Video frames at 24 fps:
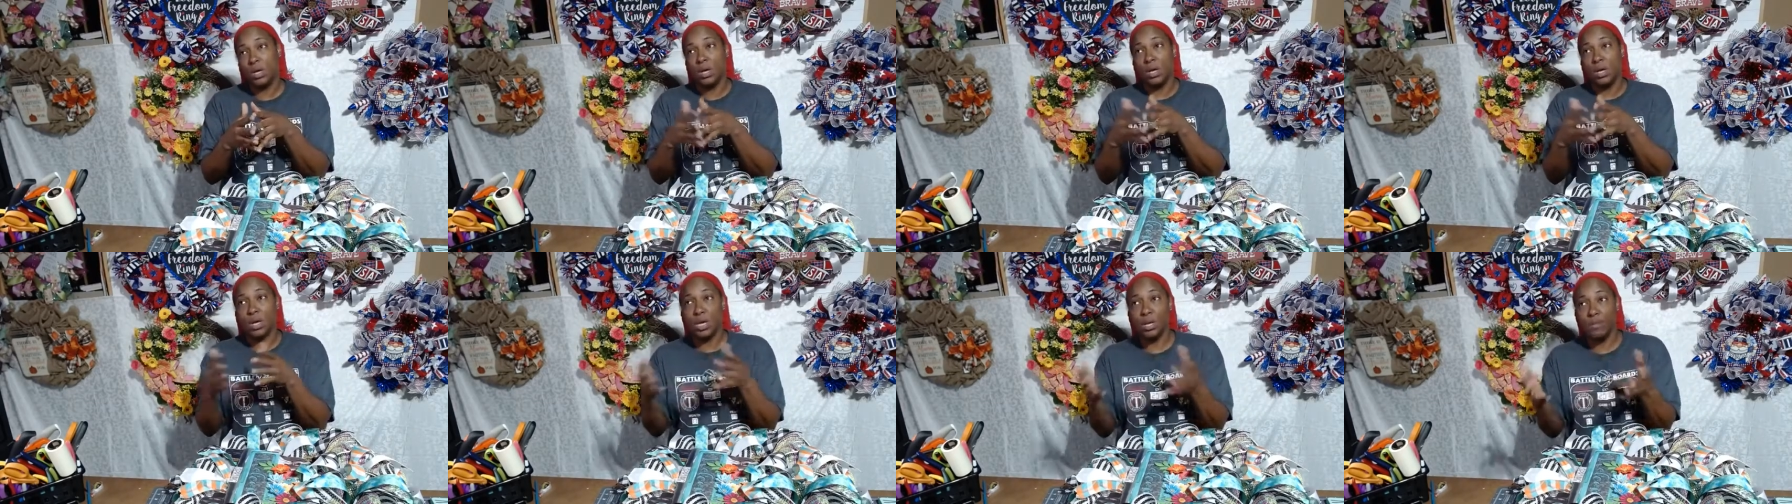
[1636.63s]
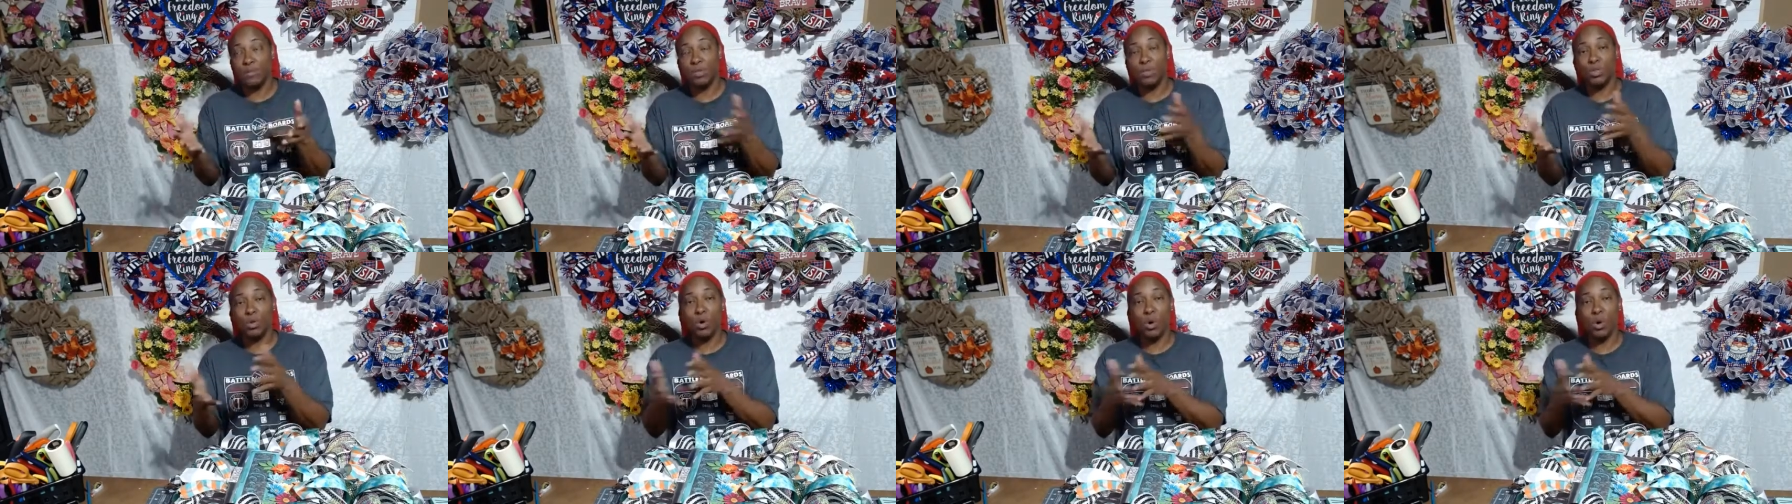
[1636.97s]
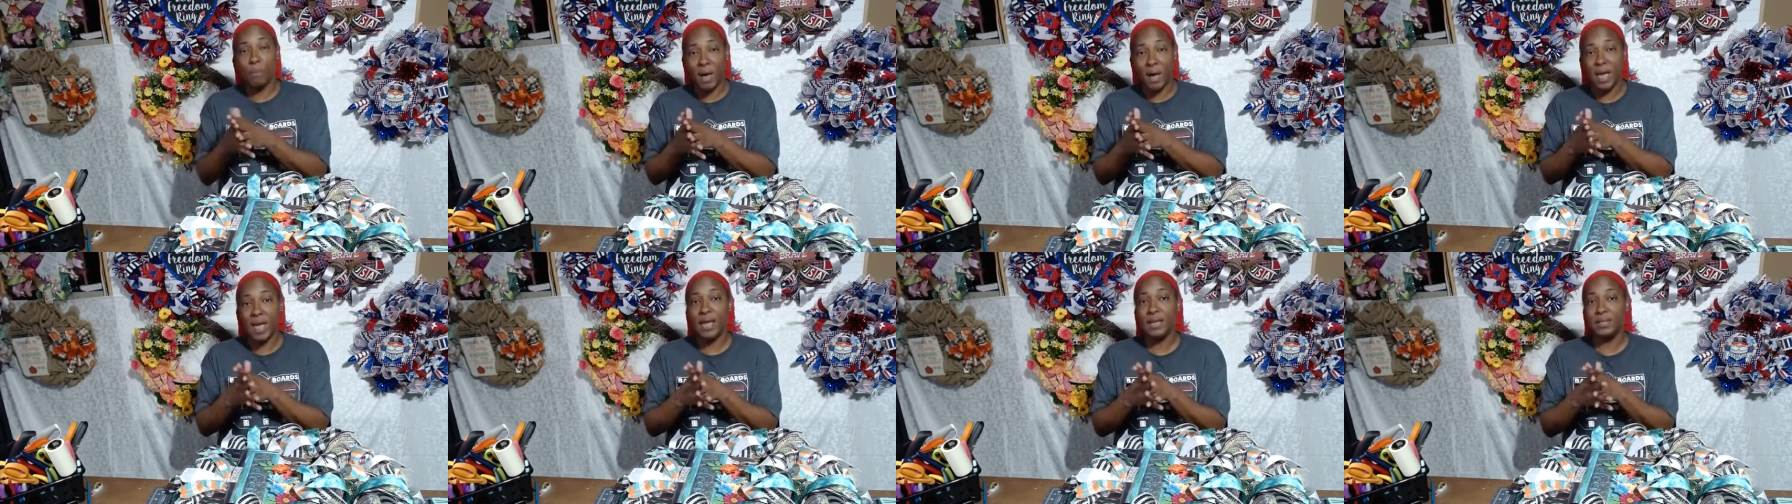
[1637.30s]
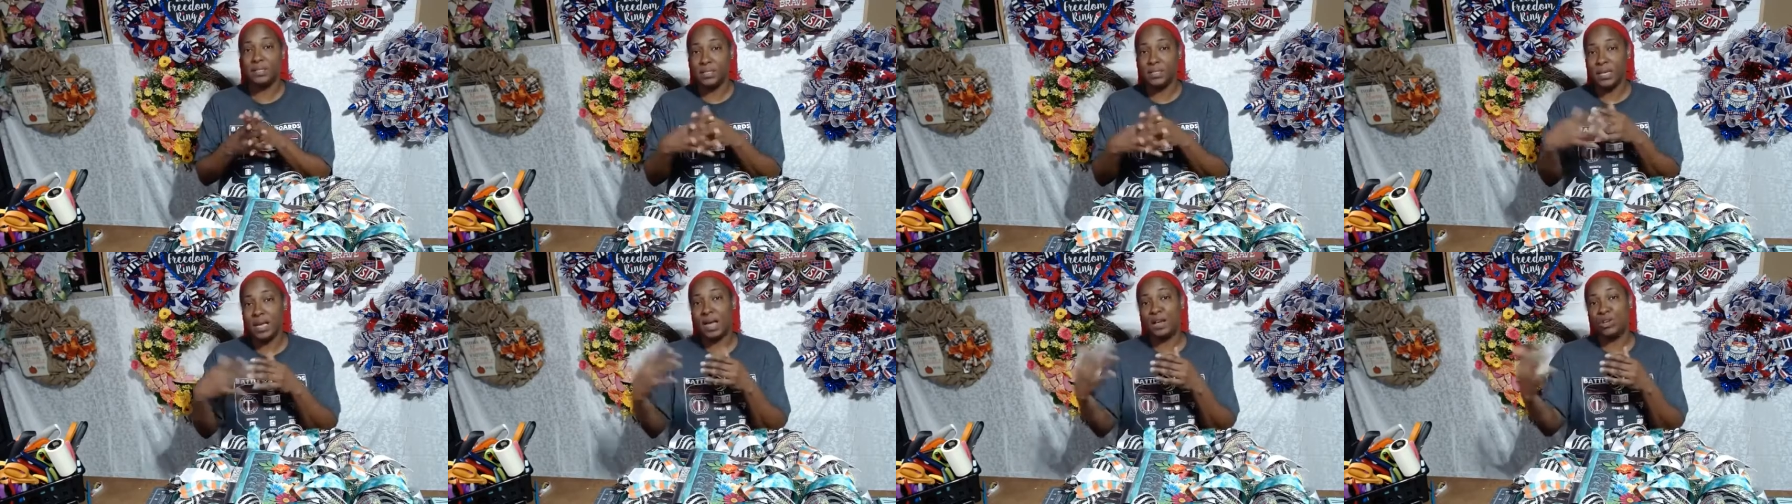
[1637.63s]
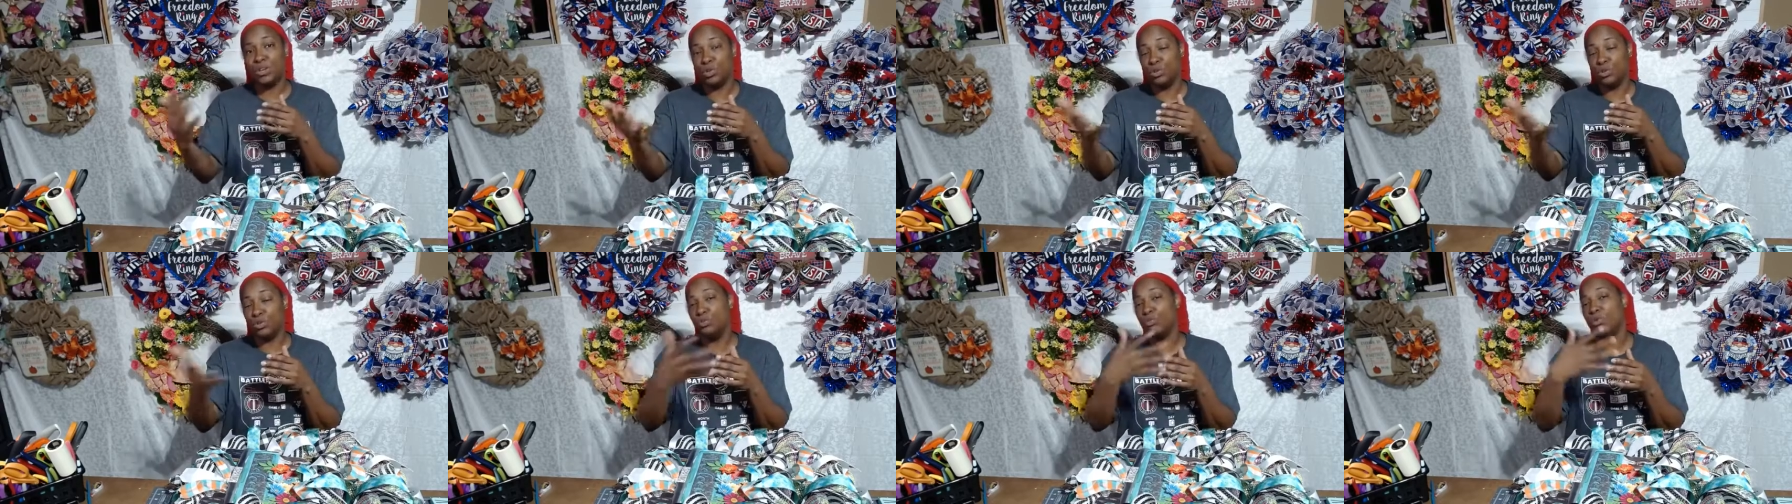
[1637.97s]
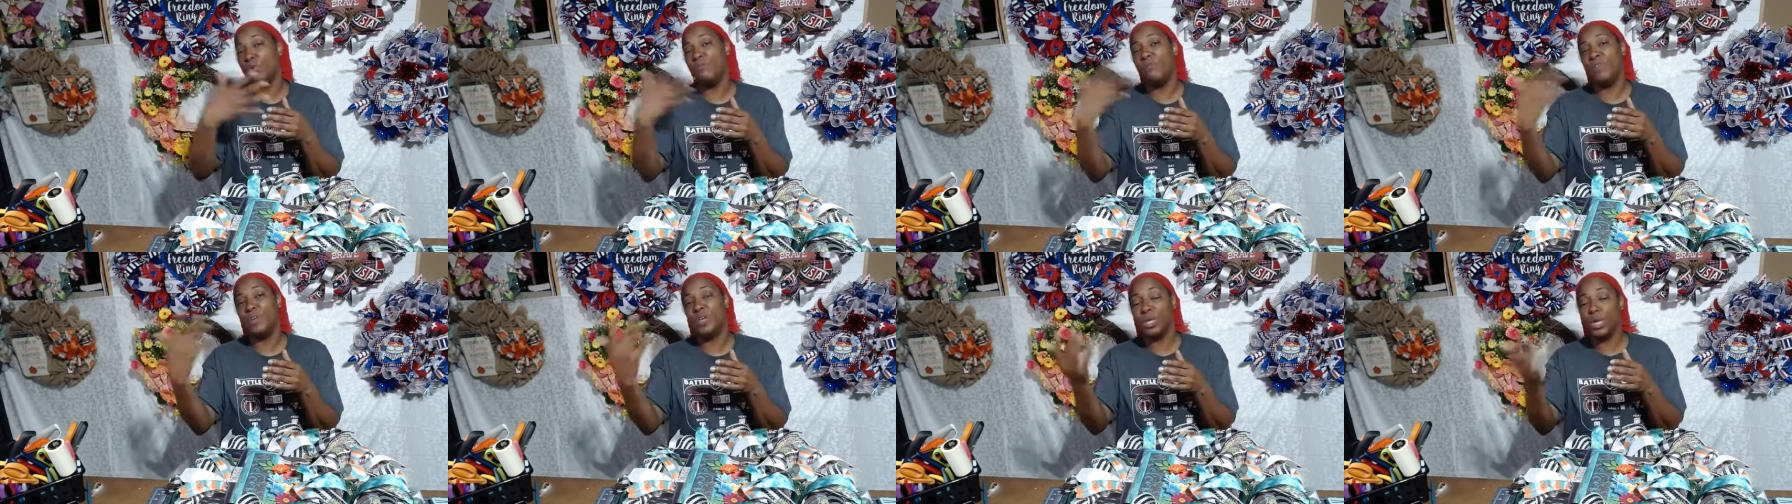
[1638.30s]
even though on my Etsy I do
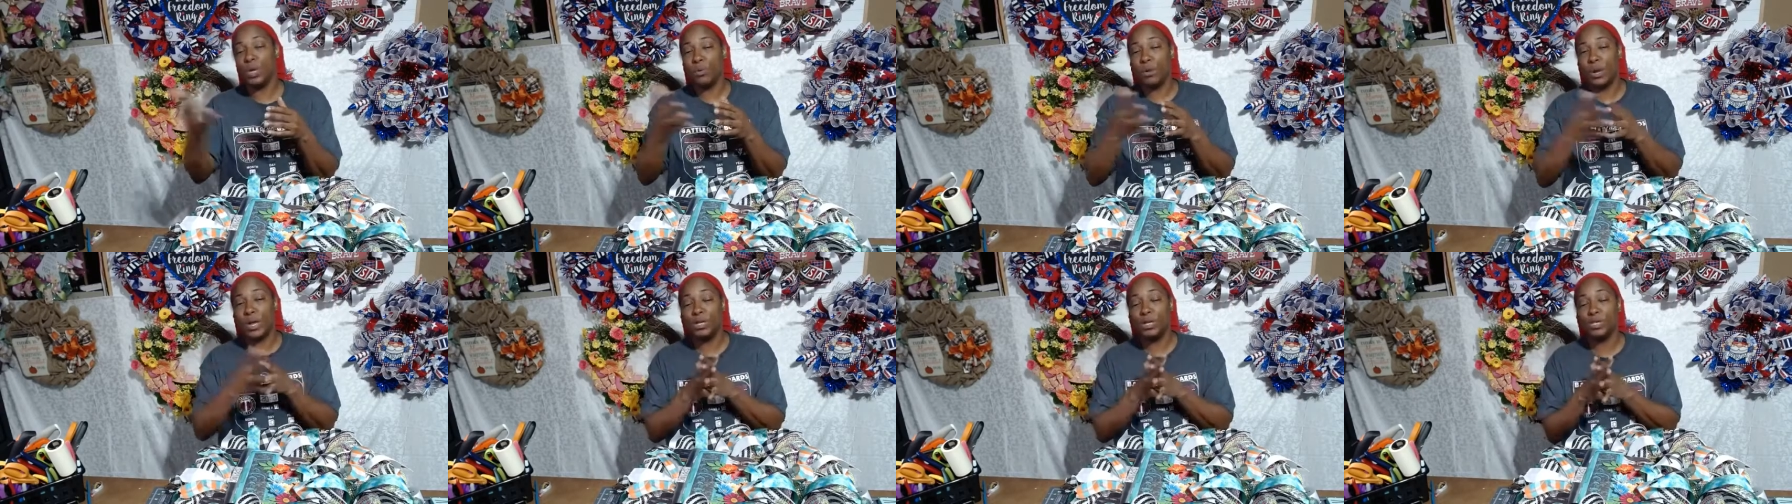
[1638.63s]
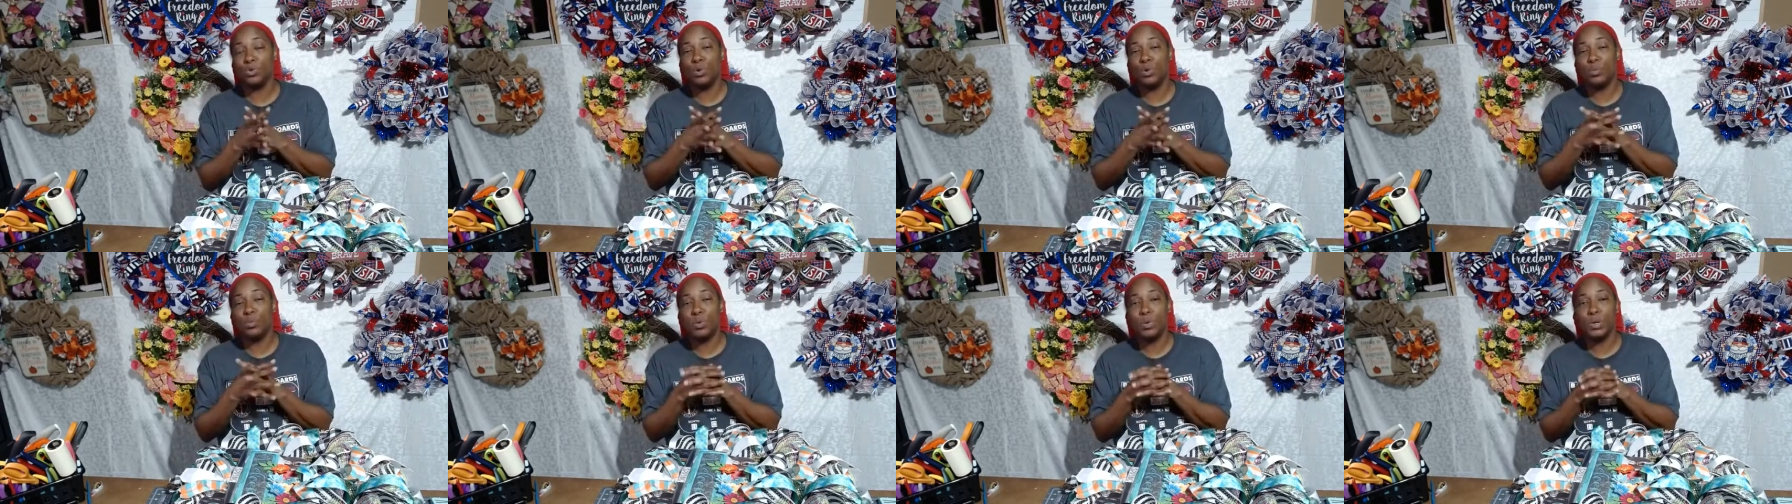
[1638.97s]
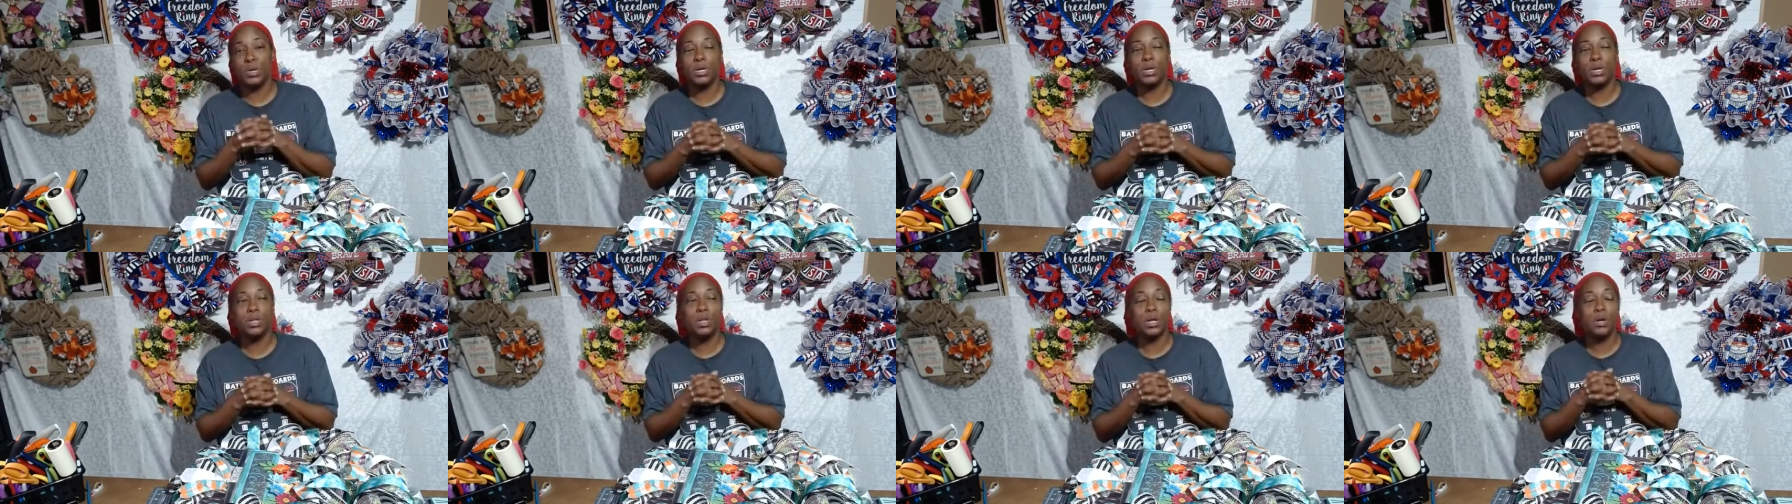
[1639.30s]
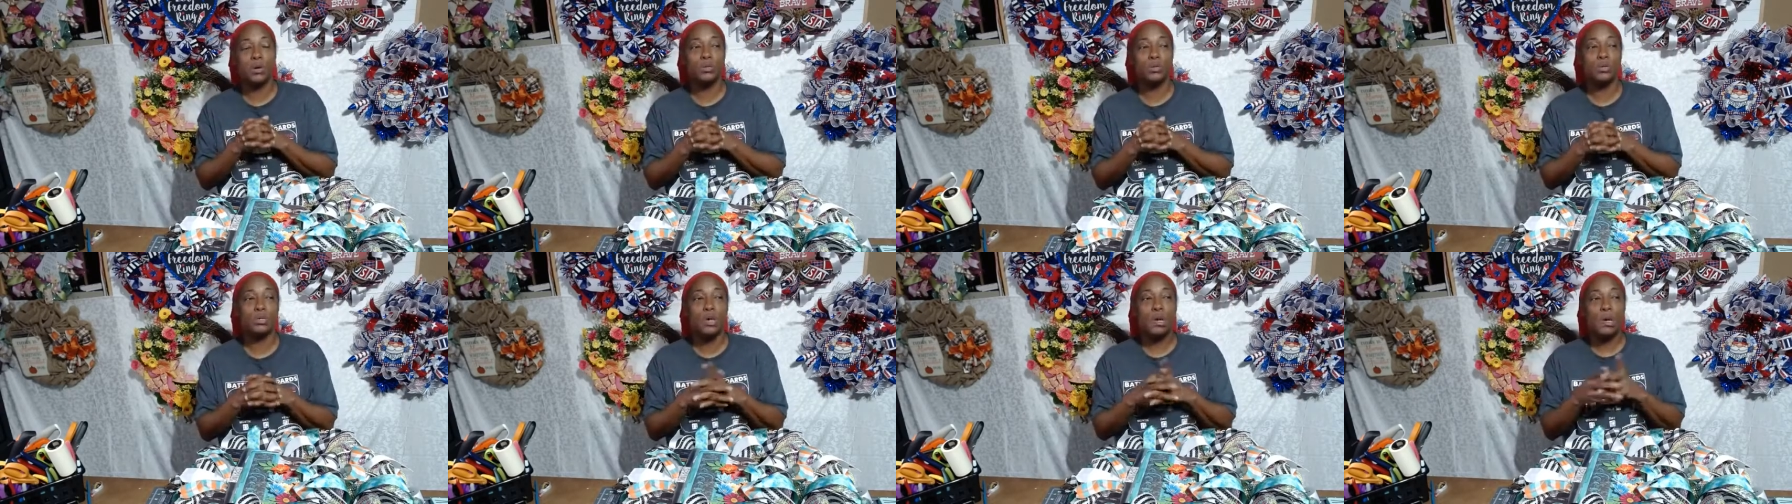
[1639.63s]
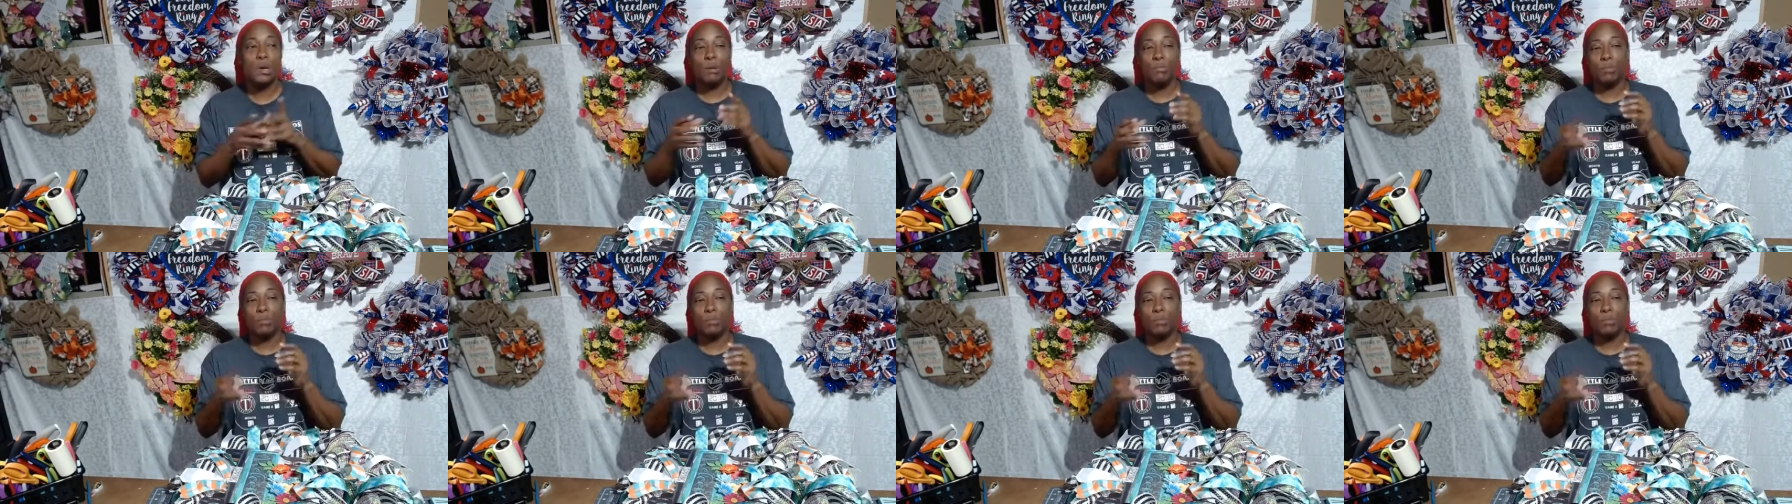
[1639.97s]
a video and I do it pretty close,